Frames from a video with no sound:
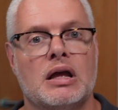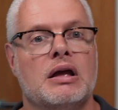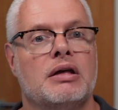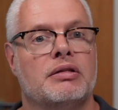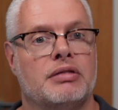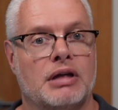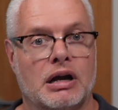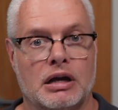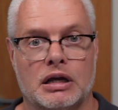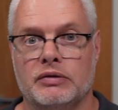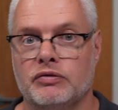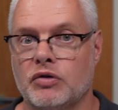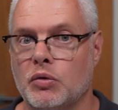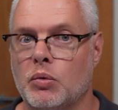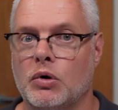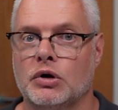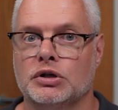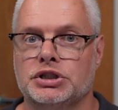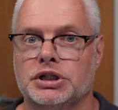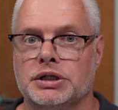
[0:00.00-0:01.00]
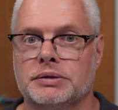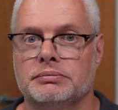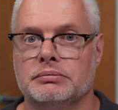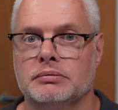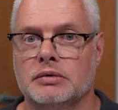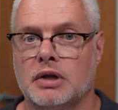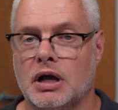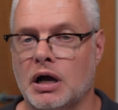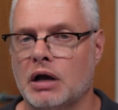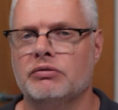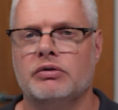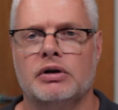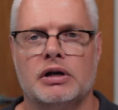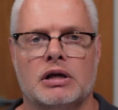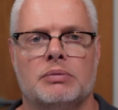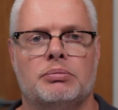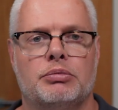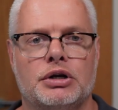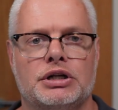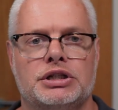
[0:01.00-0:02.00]
Thank you for watching. I
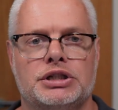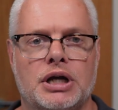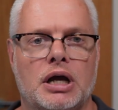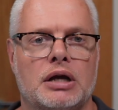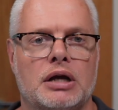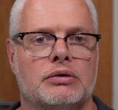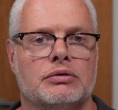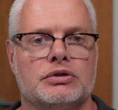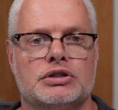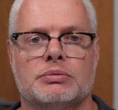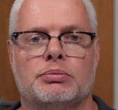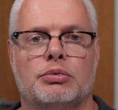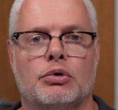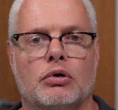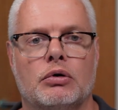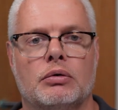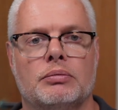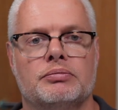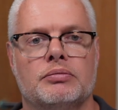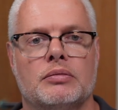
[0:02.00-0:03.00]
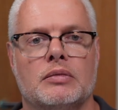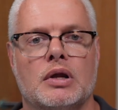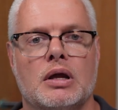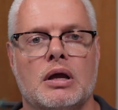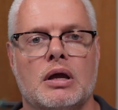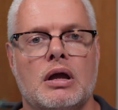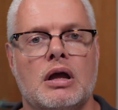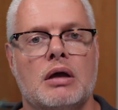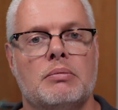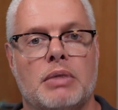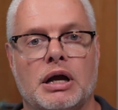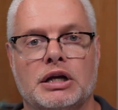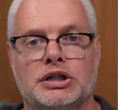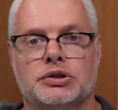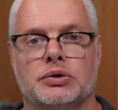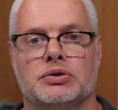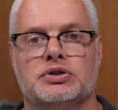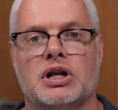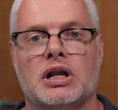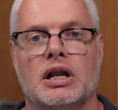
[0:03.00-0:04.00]
really appreciate your support. Make
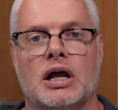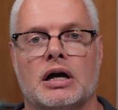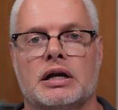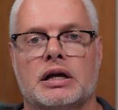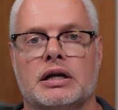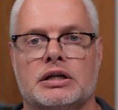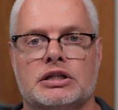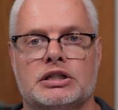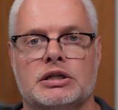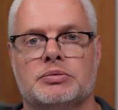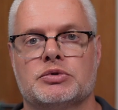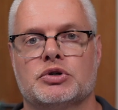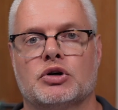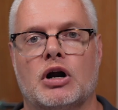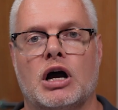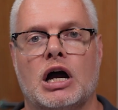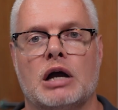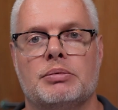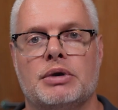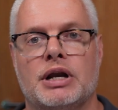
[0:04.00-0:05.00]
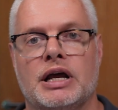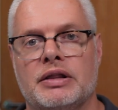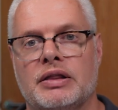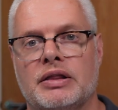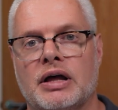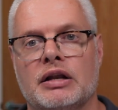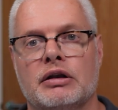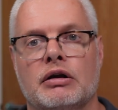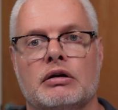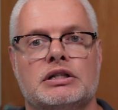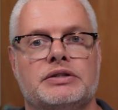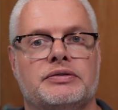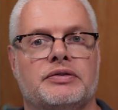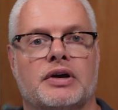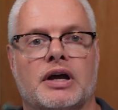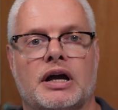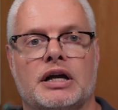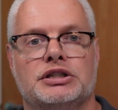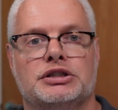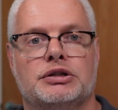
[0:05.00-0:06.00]
sure to like, subscribe and hit that
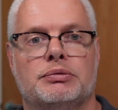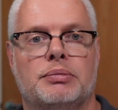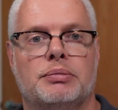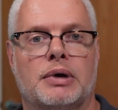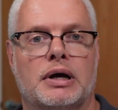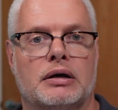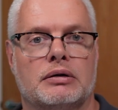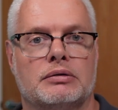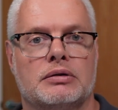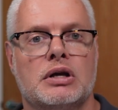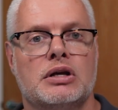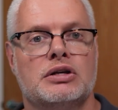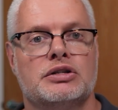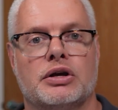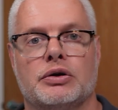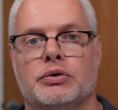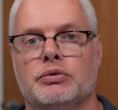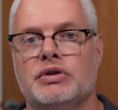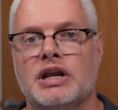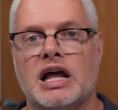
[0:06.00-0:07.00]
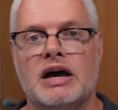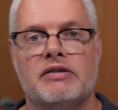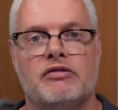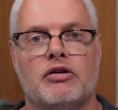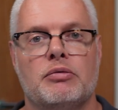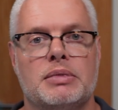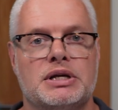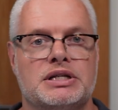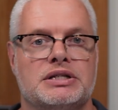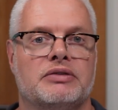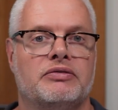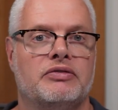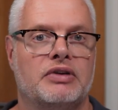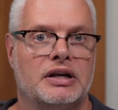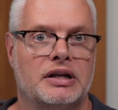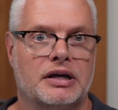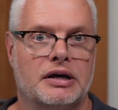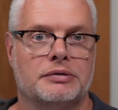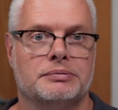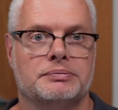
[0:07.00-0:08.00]
notification bell so you never miss a
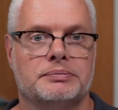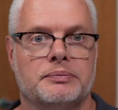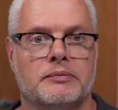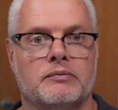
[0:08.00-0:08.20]
video.